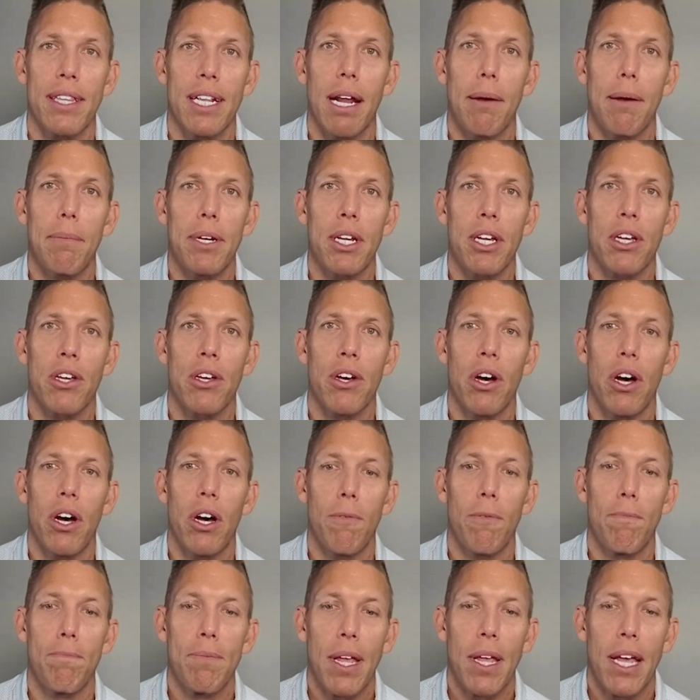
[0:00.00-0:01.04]
that I'm going to
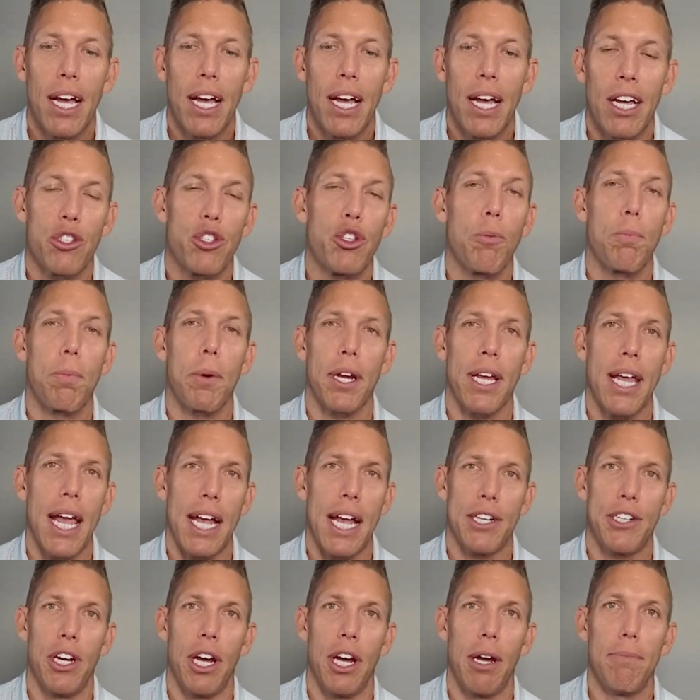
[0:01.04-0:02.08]
call a super
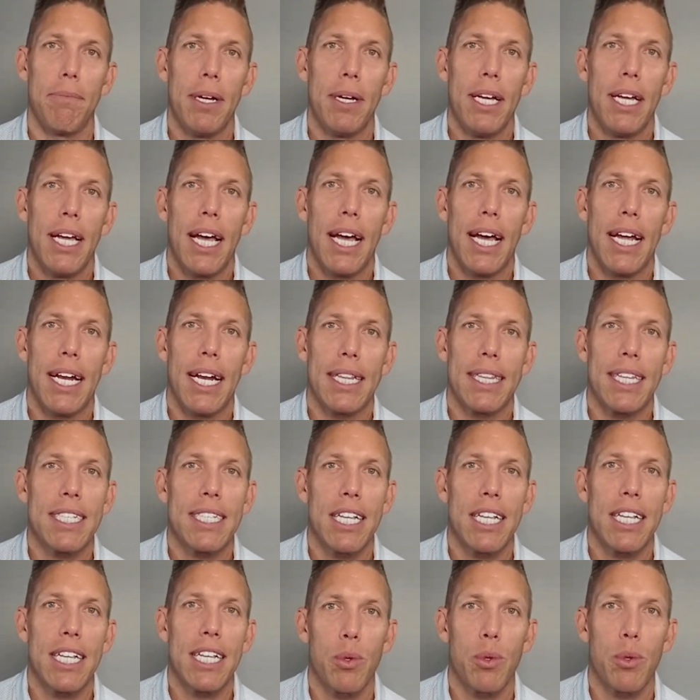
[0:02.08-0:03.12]
catch-up. And I think
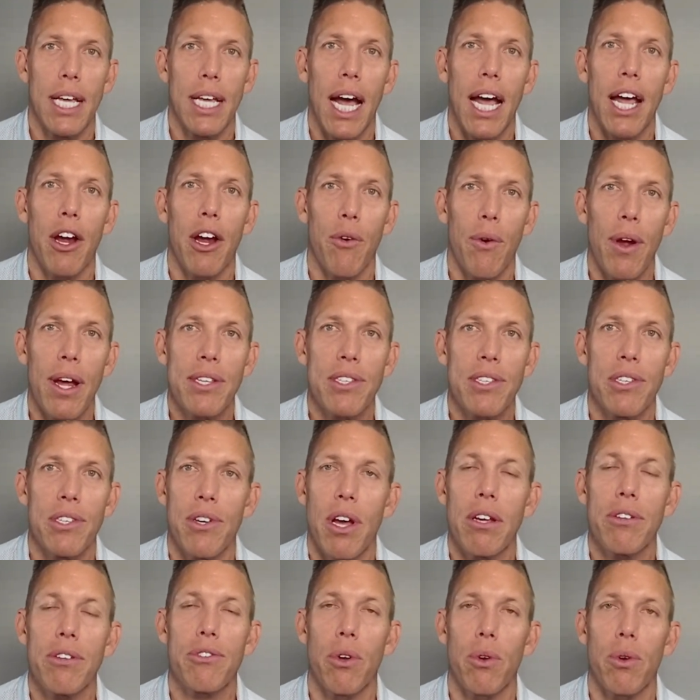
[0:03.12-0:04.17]
that's what the IRS is
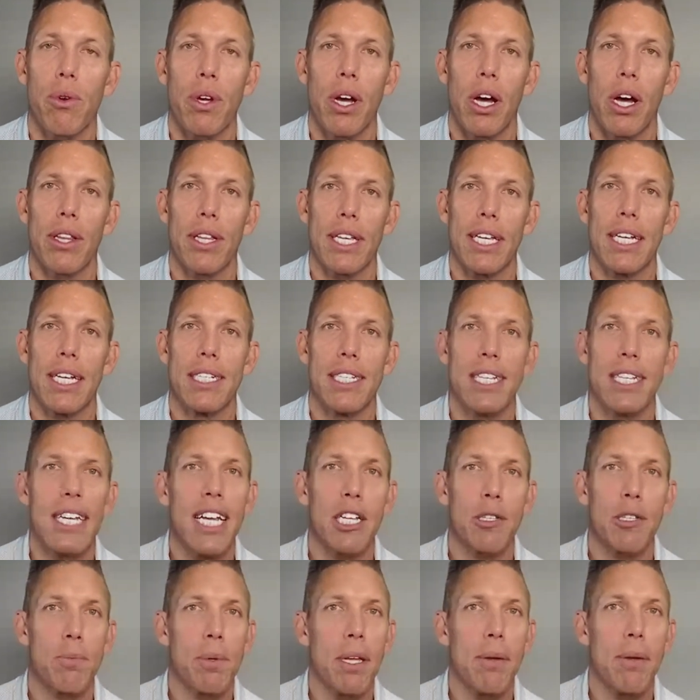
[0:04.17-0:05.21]
also calling it.
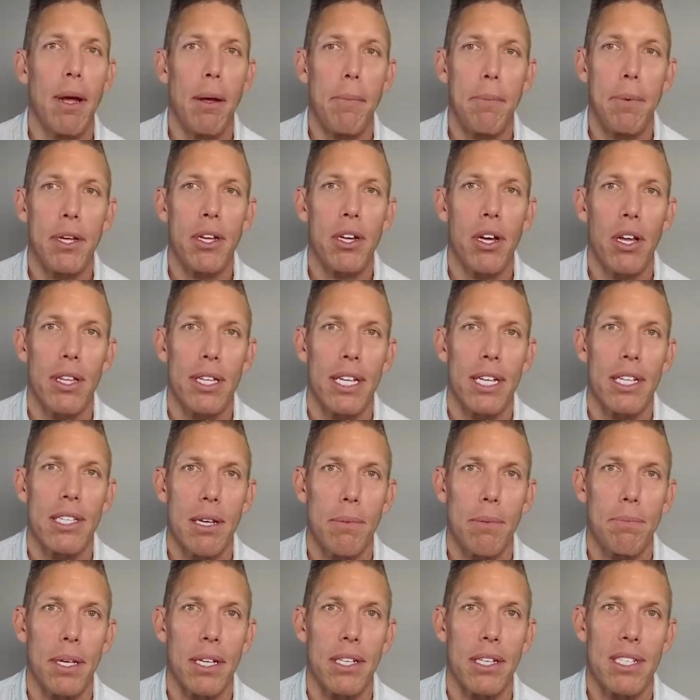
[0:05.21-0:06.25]
TSP might be calling it
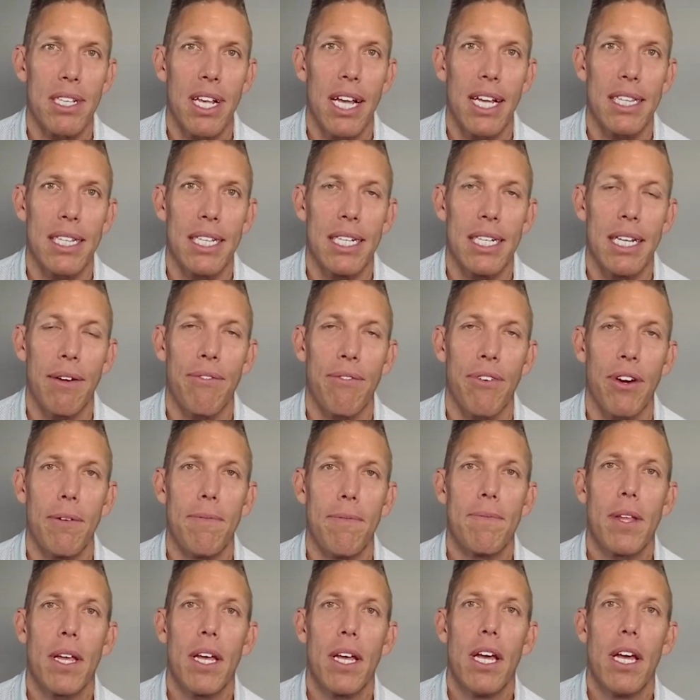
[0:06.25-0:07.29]
something slightly different,
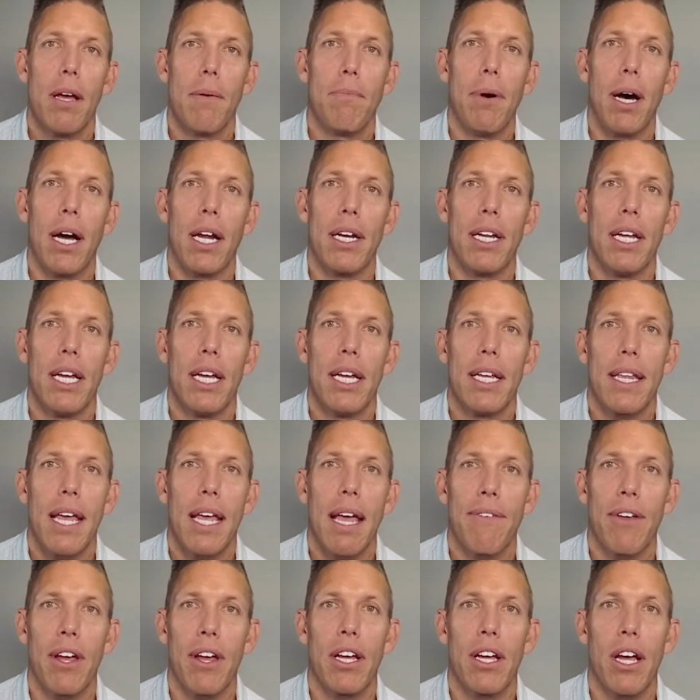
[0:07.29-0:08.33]
but they
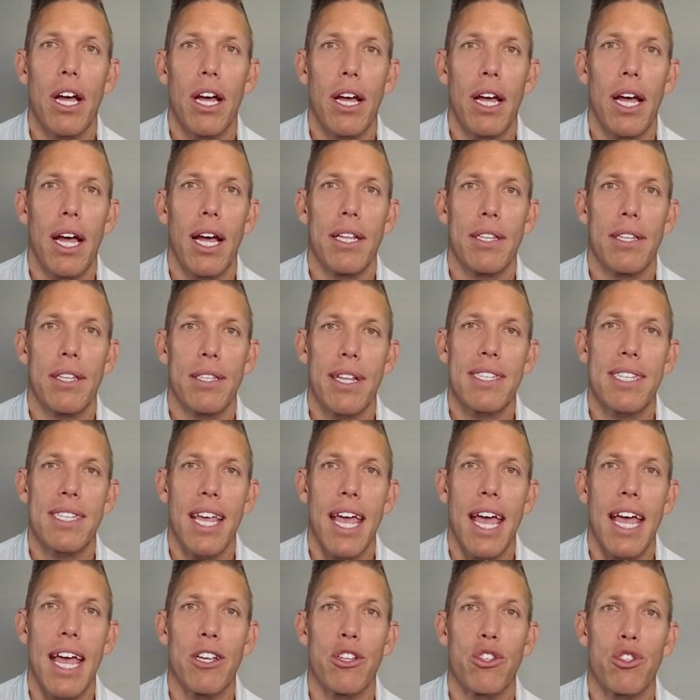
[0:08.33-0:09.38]
have let's
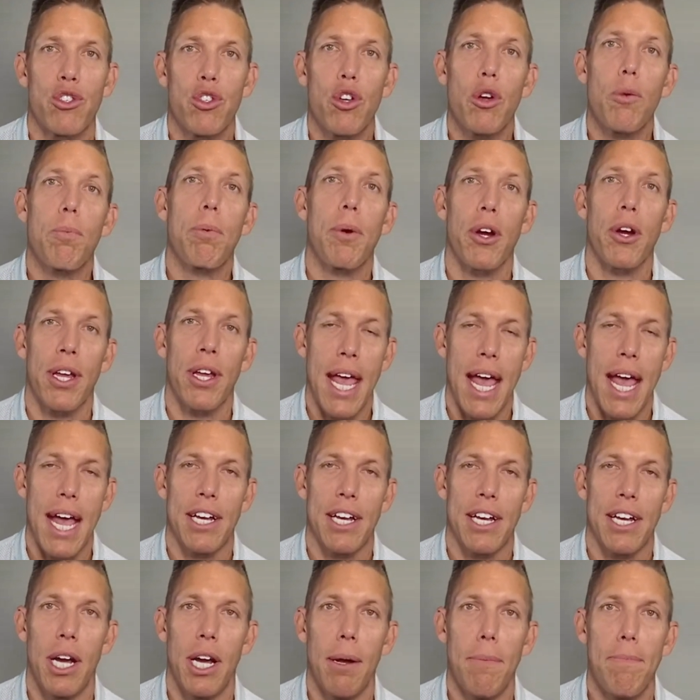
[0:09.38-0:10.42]
say a super
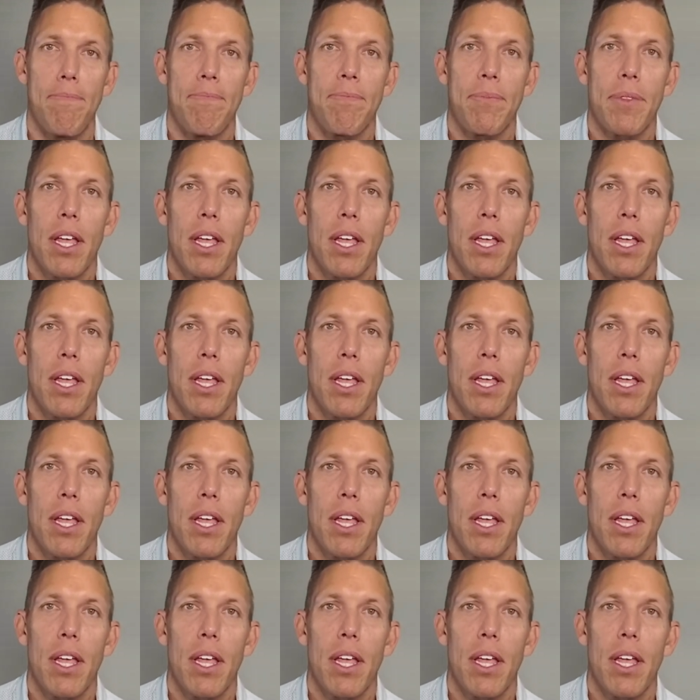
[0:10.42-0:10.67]
catch-up